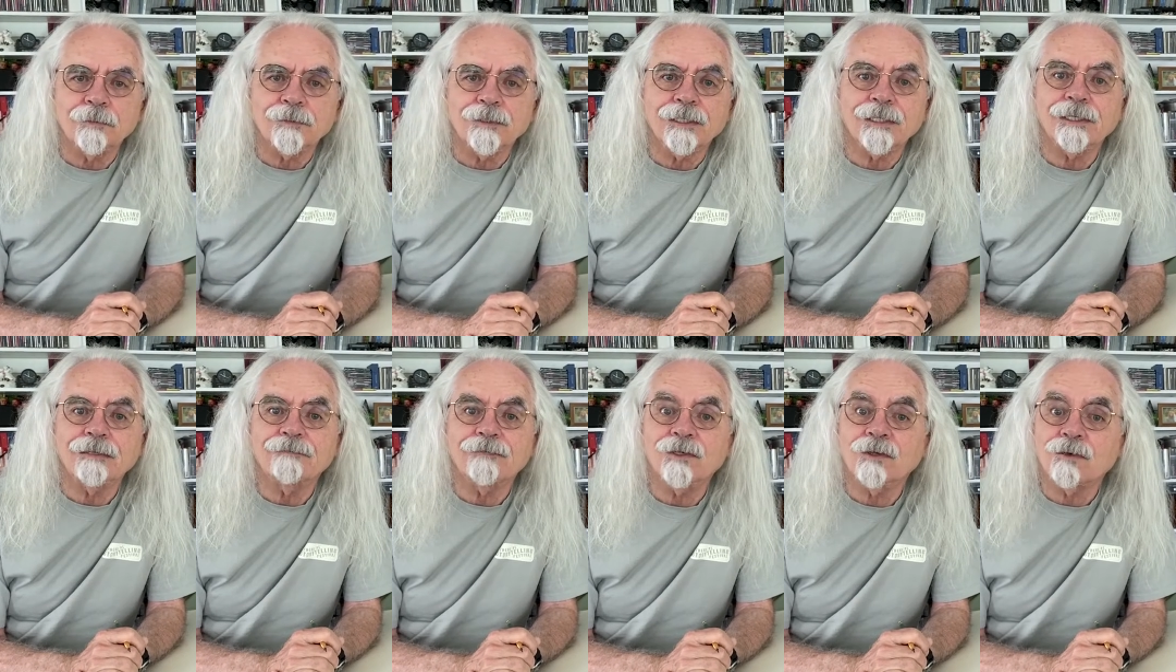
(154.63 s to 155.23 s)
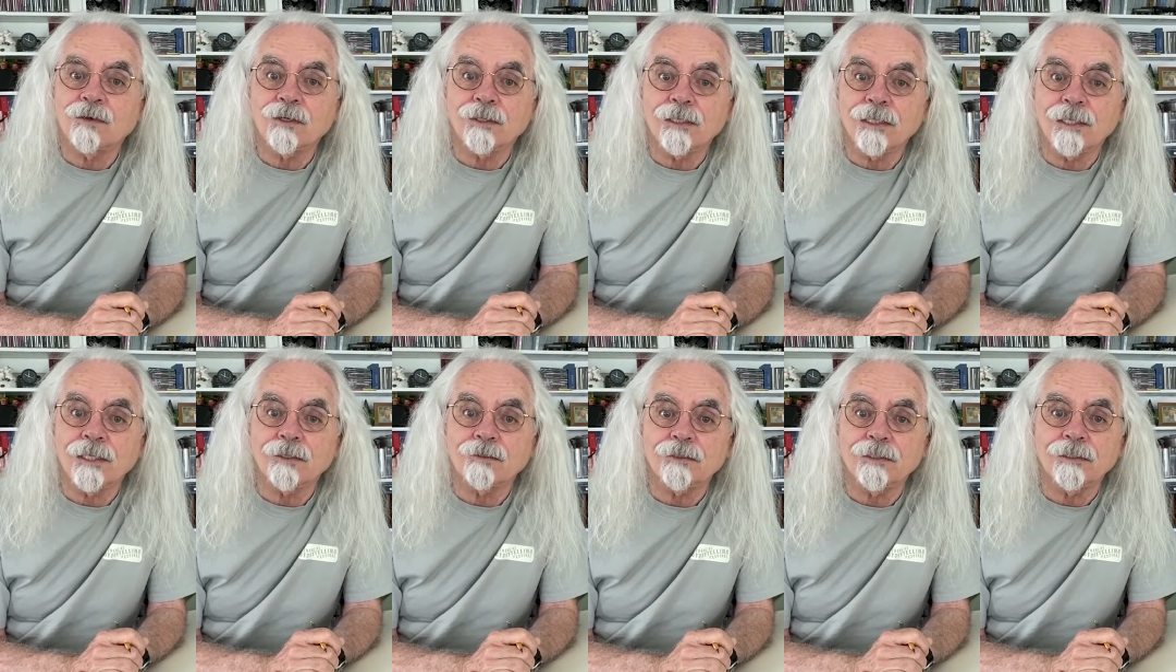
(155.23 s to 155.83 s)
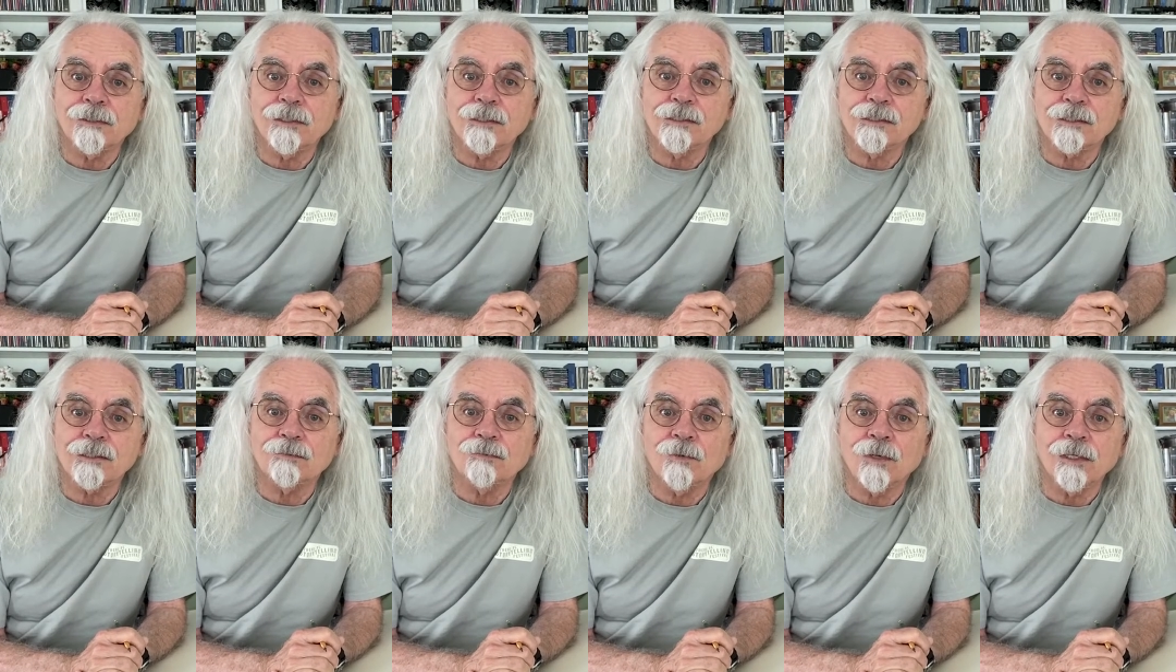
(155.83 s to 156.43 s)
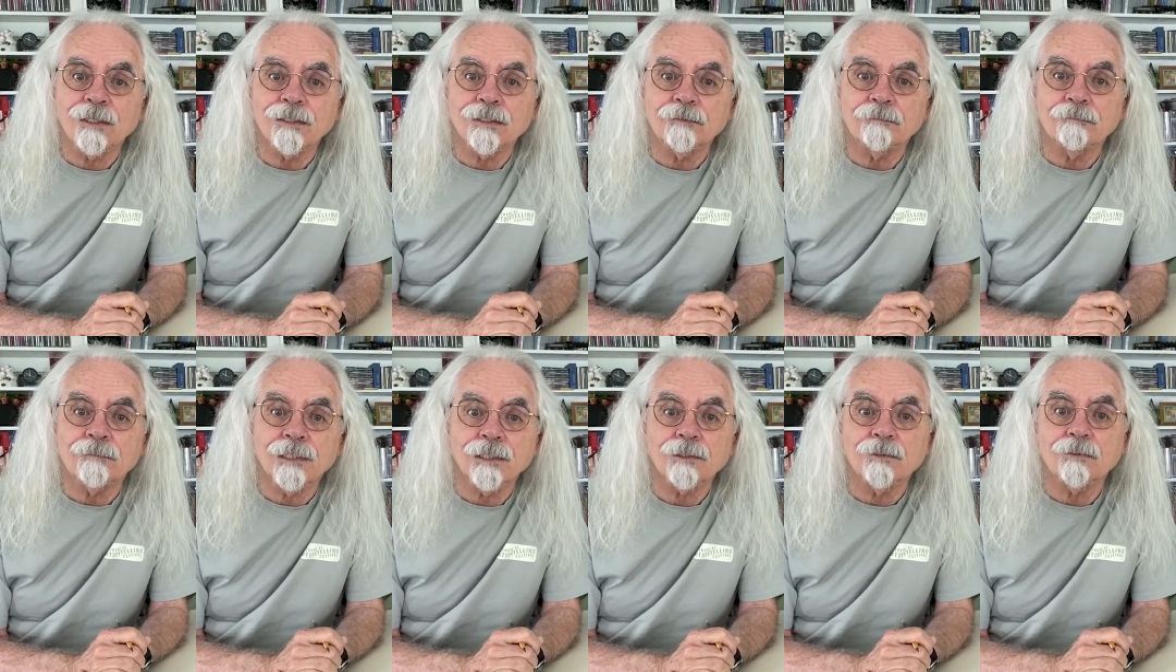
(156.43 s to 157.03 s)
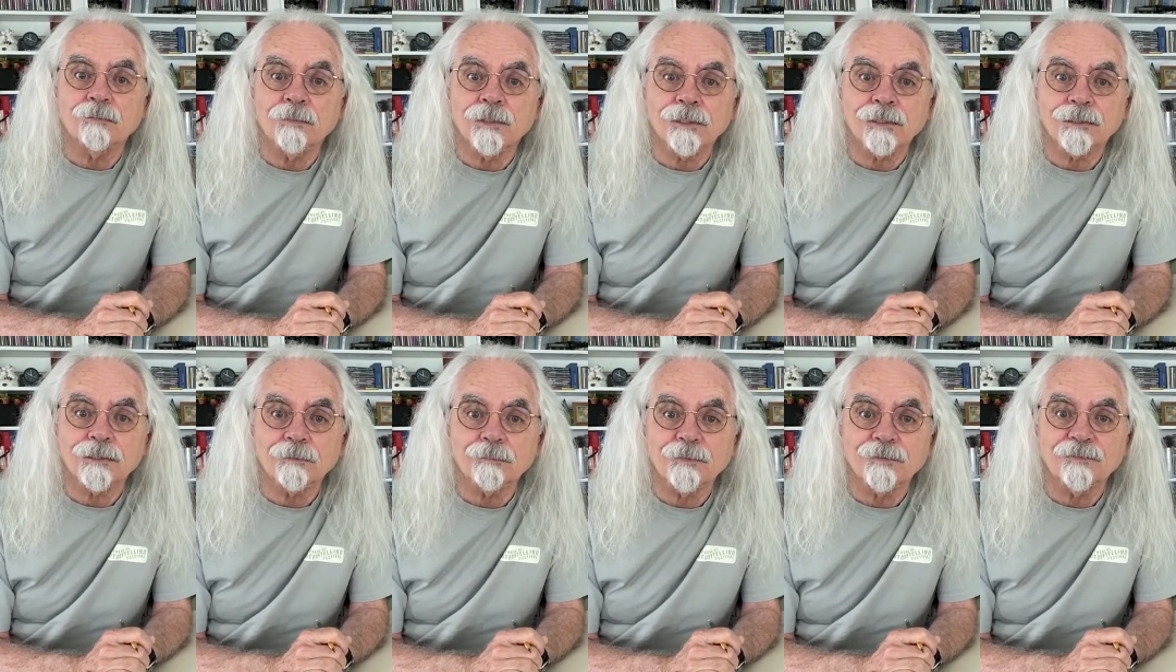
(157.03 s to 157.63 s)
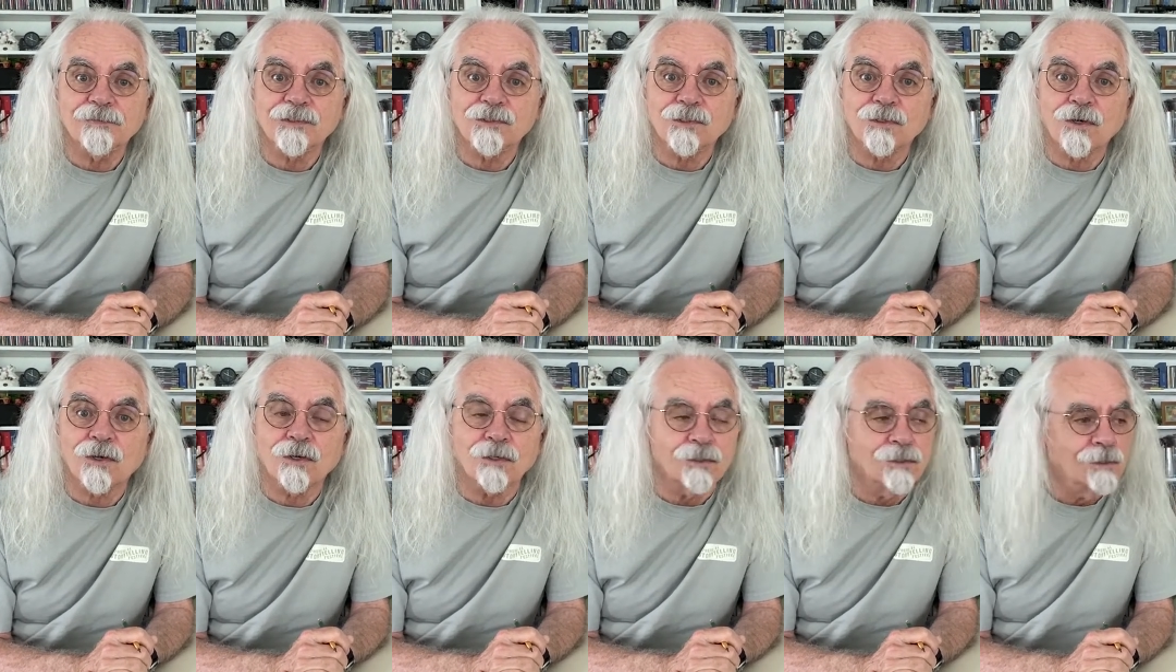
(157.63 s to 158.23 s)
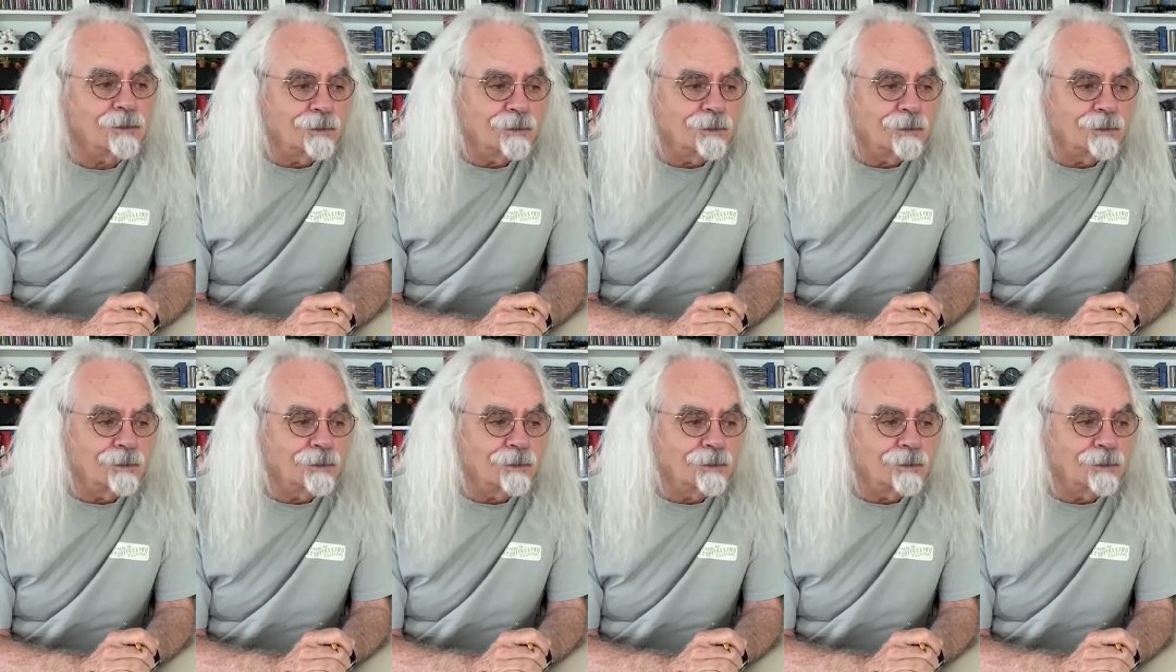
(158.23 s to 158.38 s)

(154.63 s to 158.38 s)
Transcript: and they have an art gallery, and they said, "Why didn't Michael bring some of his art?"